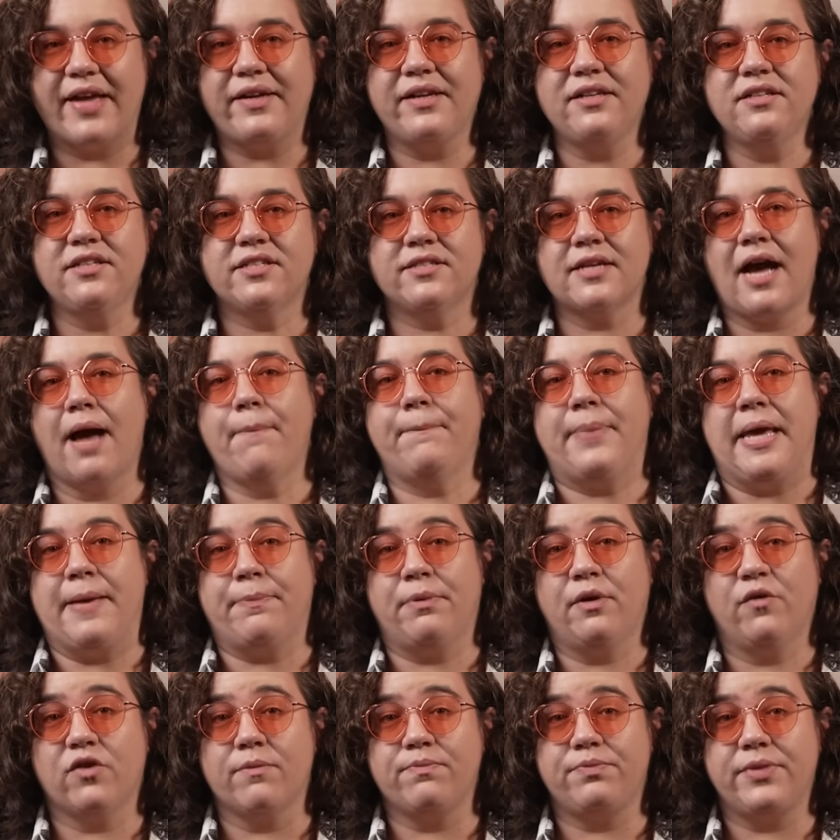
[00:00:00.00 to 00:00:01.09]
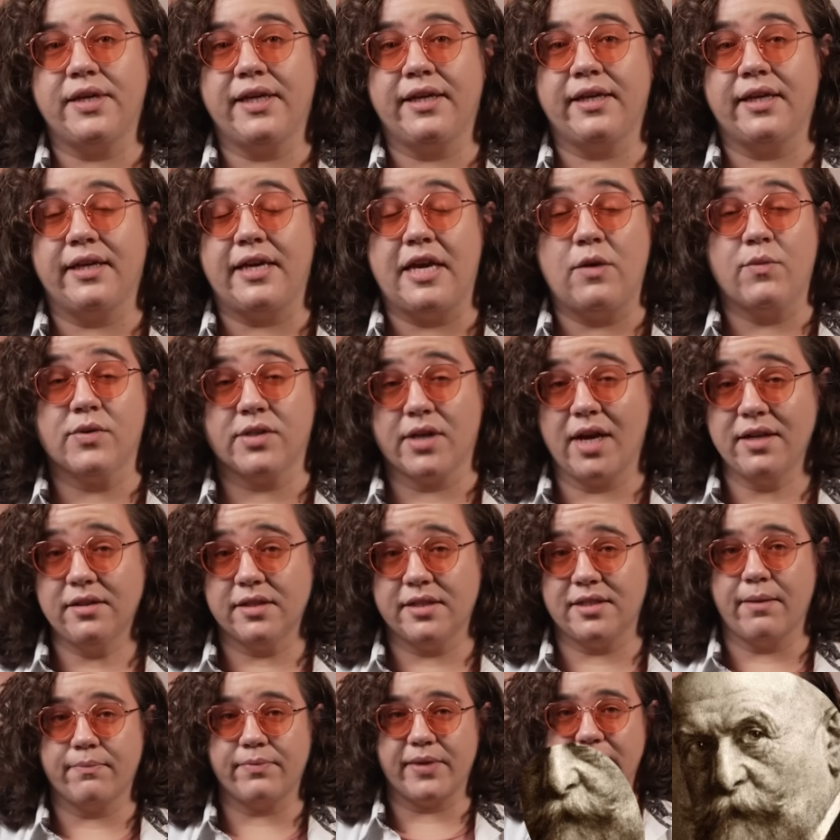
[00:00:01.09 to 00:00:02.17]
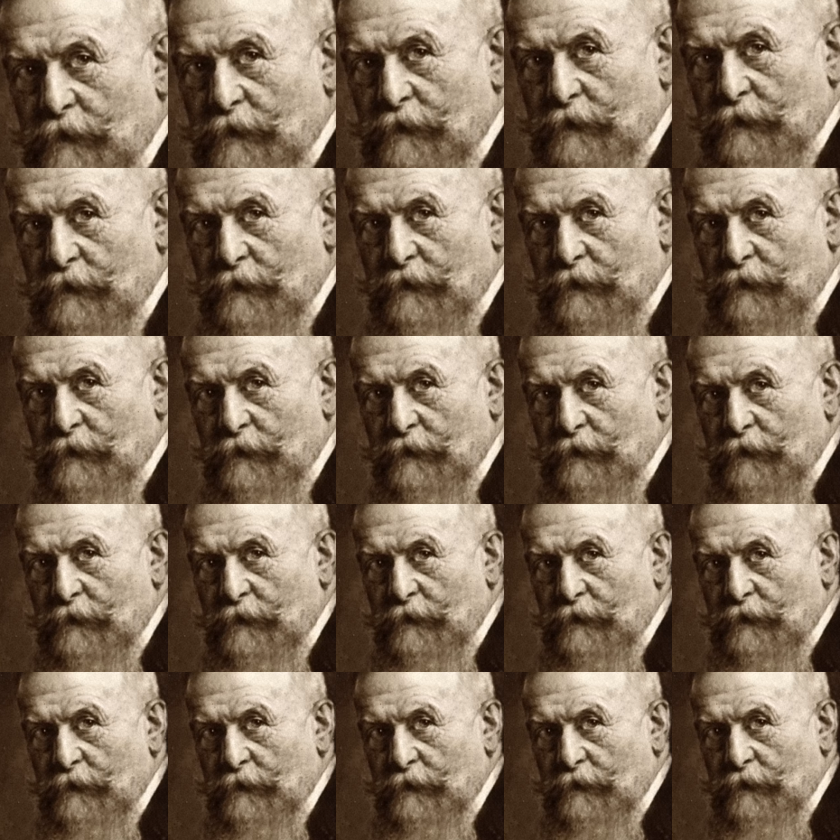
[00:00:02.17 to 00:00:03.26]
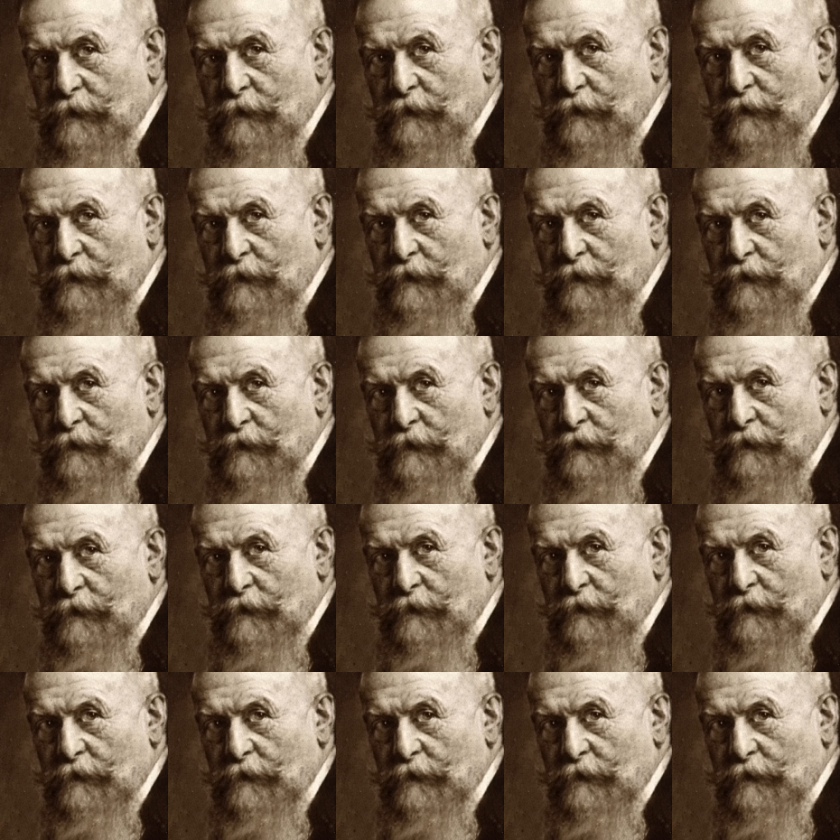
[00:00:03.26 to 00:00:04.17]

That didn't stop people from thinking he was onto something, though, which takes us to Eugen